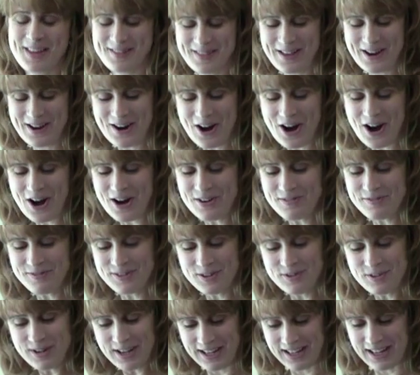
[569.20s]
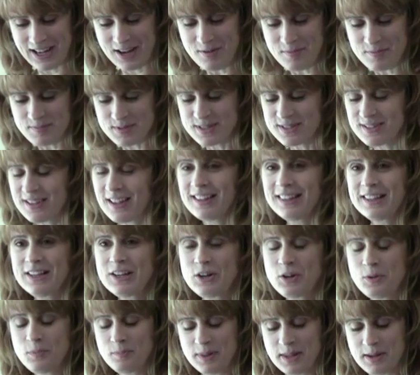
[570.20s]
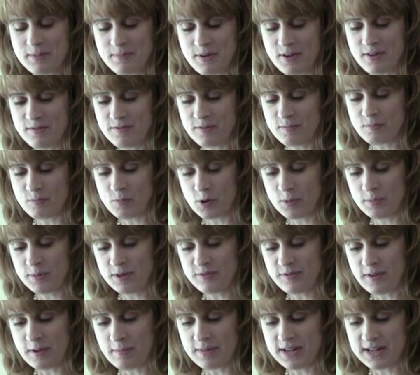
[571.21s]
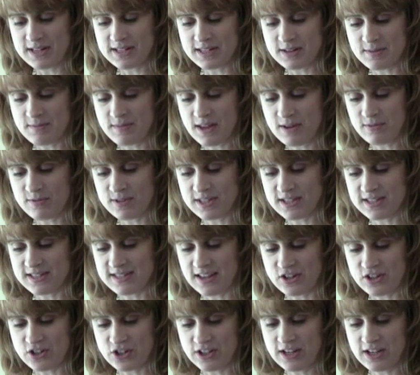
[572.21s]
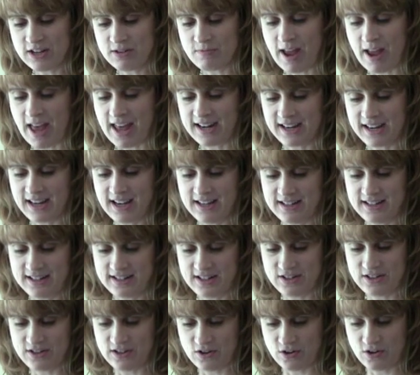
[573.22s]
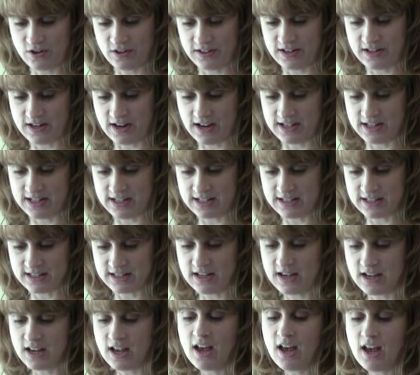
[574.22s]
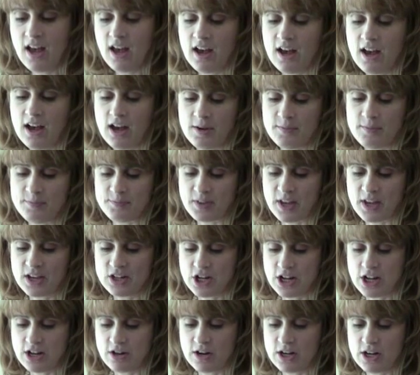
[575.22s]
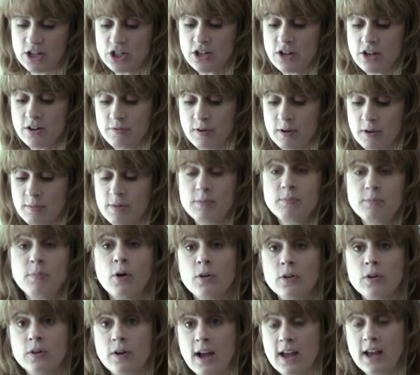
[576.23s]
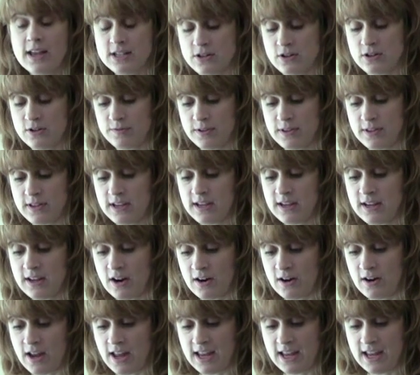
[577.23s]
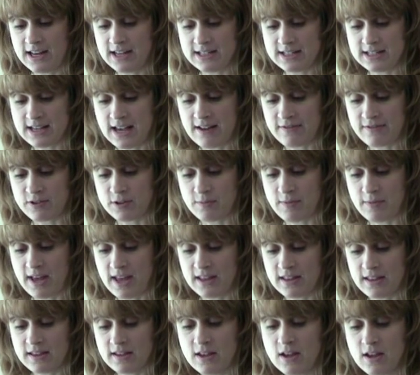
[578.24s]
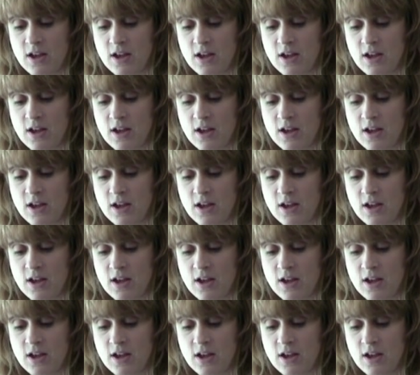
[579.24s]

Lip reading: There are a few hiccups, a little blip of Mormon feminism that was essentially eradicated in the early 90s, a generation of women polarized over the ERA and its aftermath.